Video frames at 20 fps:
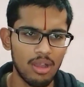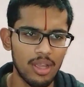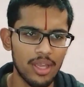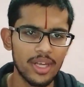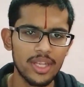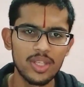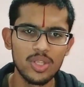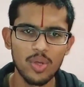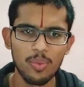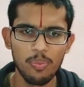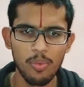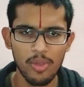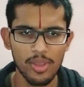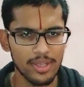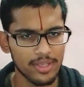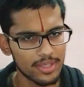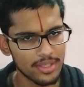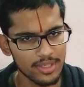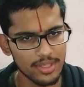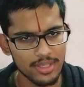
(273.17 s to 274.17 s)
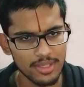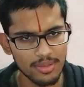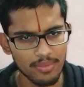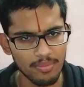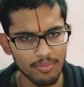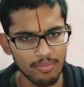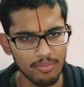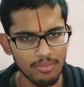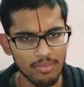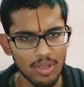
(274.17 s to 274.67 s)
erythropoiesis
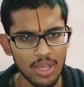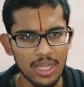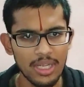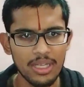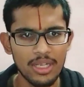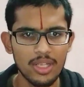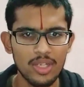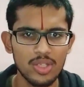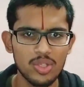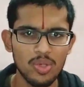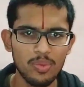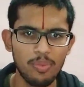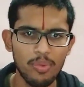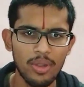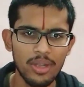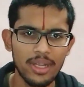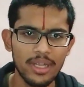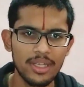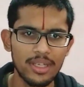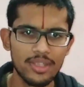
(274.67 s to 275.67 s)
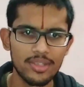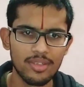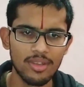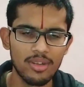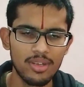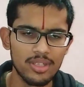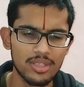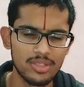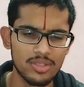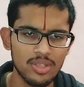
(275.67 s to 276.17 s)
and erythropoietic
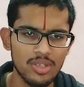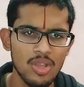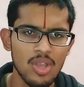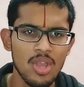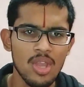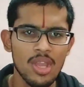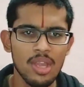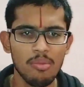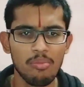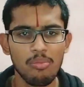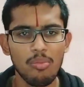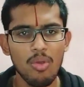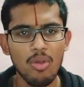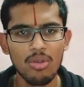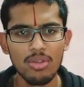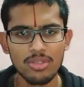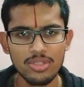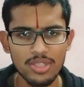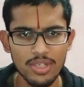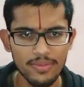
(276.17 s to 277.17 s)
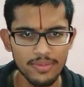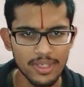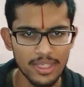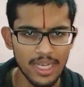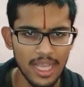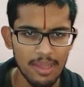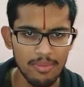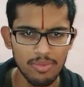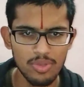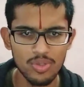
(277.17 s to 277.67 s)
disorders. So most of the
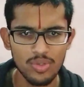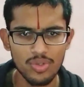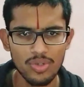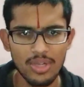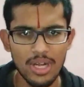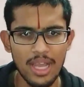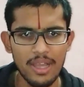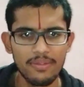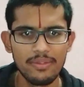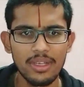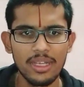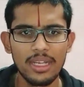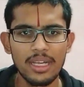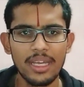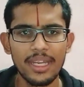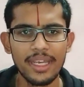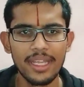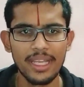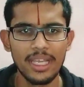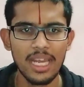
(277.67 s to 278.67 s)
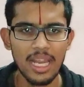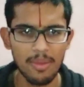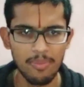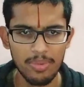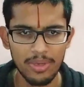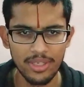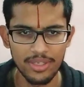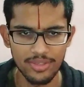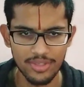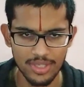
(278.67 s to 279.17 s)
time you should have the clinical
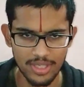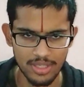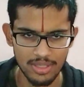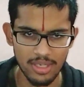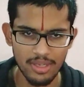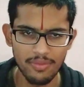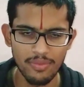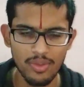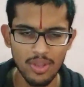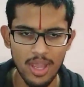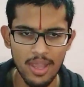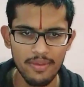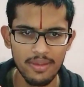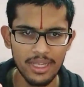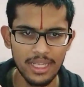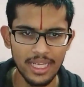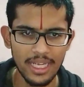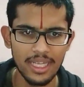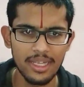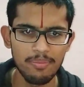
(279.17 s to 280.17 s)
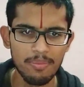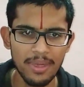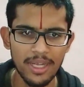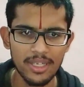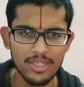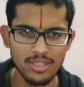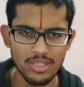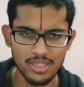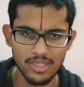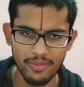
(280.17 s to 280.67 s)
application. If you have a 8
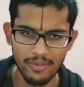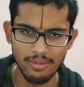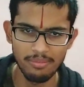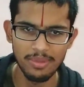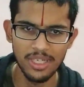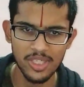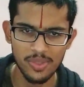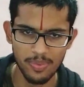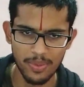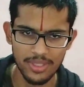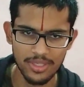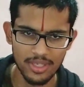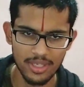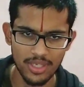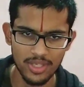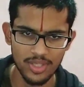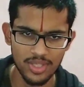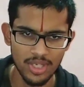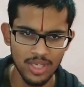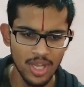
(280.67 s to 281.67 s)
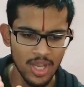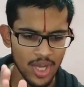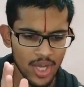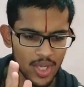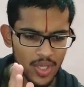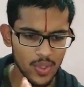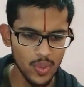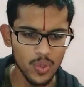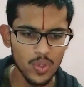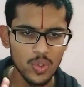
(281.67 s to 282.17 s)
minutes or 7 minutes presentation,
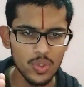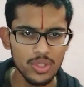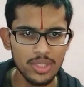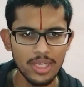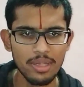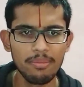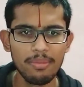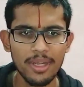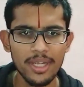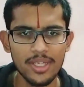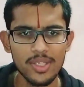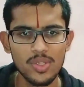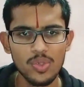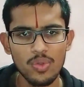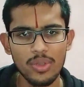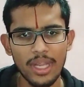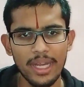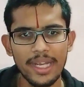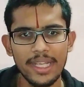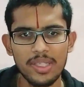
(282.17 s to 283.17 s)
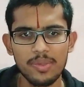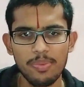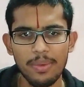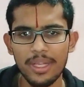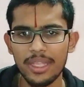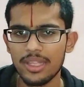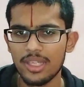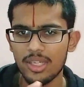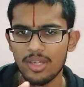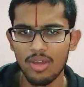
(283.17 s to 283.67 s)
2 to 3 minutes you can
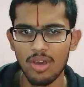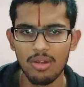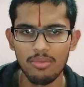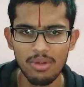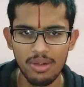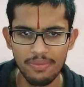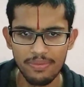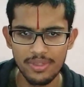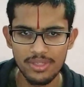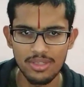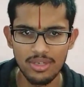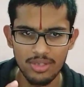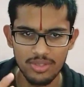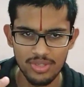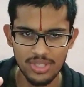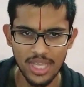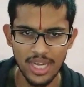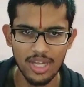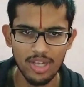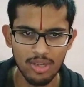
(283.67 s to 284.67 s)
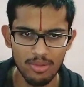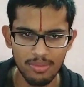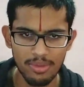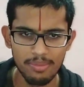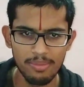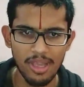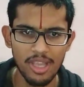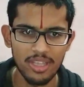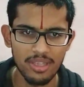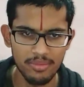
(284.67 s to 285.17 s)
explain the normal physiology, anatomy,
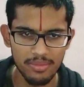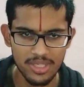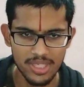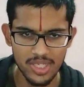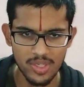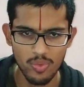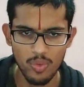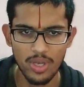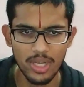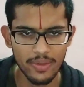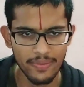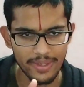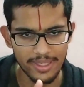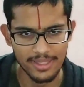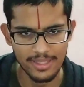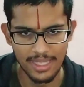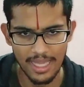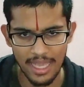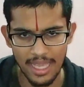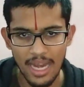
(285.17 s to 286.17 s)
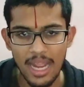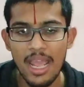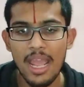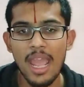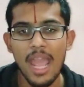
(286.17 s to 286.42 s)
biochemistry, whatever is there,